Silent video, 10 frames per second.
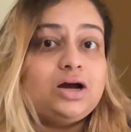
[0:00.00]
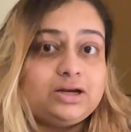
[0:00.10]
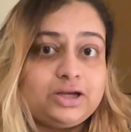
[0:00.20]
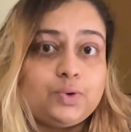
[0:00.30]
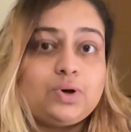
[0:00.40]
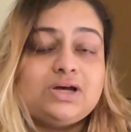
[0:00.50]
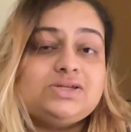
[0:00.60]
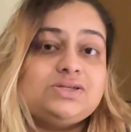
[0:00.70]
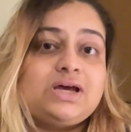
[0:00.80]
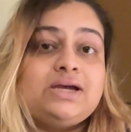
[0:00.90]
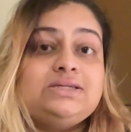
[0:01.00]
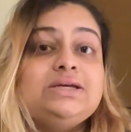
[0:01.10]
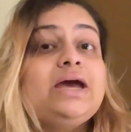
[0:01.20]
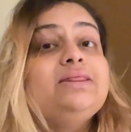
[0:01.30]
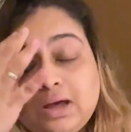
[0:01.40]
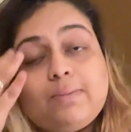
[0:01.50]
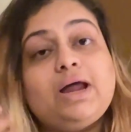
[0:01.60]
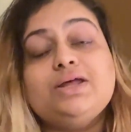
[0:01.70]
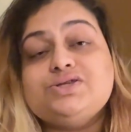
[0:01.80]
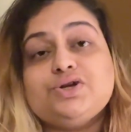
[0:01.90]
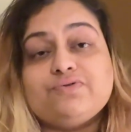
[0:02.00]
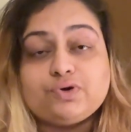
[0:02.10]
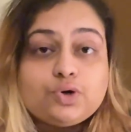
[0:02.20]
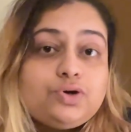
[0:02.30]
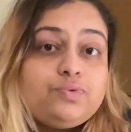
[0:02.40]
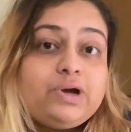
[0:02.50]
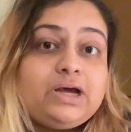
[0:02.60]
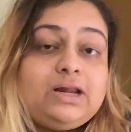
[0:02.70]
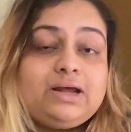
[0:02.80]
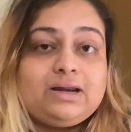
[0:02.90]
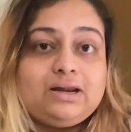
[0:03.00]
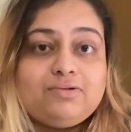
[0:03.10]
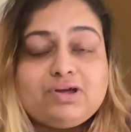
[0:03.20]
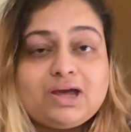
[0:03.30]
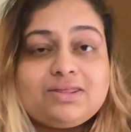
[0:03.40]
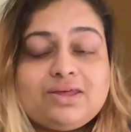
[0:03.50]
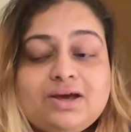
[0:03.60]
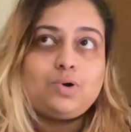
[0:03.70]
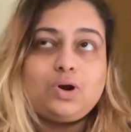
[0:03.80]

Agni Yoga Society and the Himalayan Institute of Goodwill and Living Ethics.